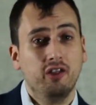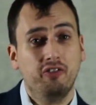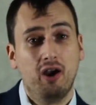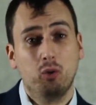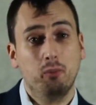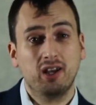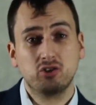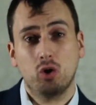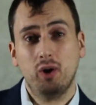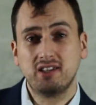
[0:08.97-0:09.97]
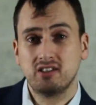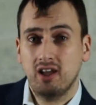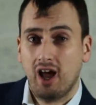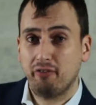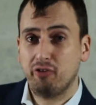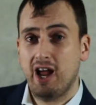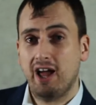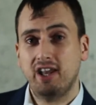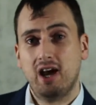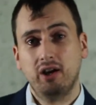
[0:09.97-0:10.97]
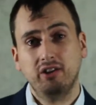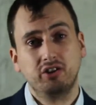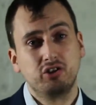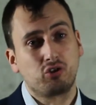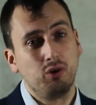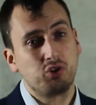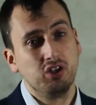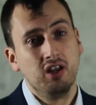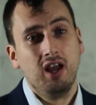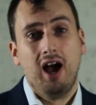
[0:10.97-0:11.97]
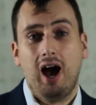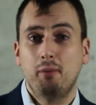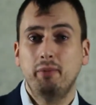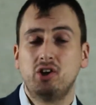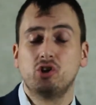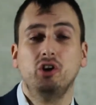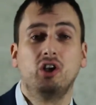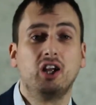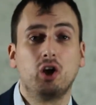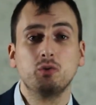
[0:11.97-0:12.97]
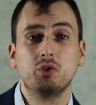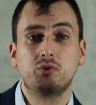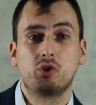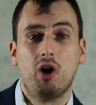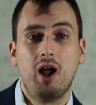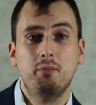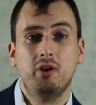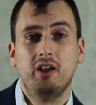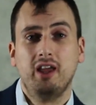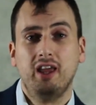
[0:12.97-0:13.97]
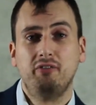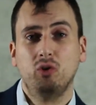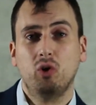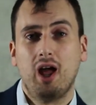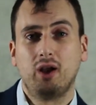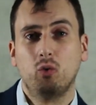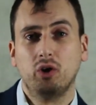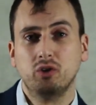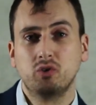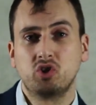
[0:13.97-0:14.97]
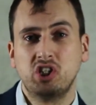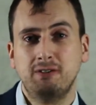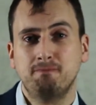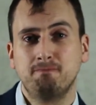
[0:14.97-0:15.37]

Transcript: There will be, as always, a free handout in the description, and make sure you click on subscribe if you like what you see.